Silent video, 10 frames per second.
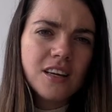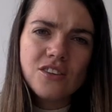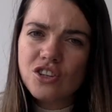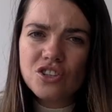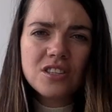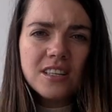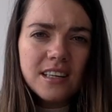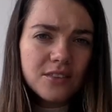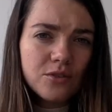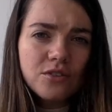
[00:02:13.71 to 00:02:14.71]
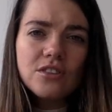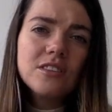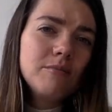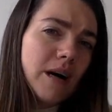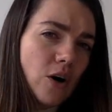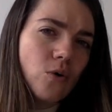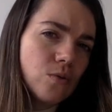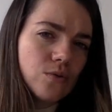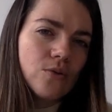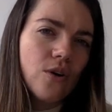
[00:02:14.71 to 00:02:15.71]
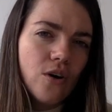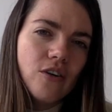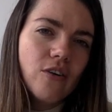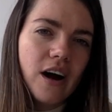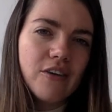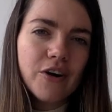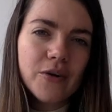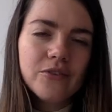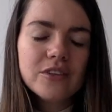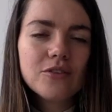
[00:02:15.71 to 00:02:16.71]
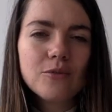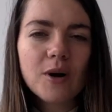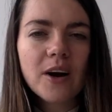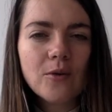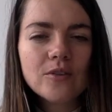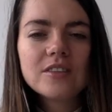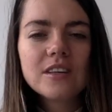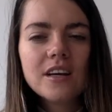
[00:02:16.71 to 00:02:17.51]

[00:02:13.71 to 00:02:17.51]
not just in Glasgow and Scotland, but also all around the world.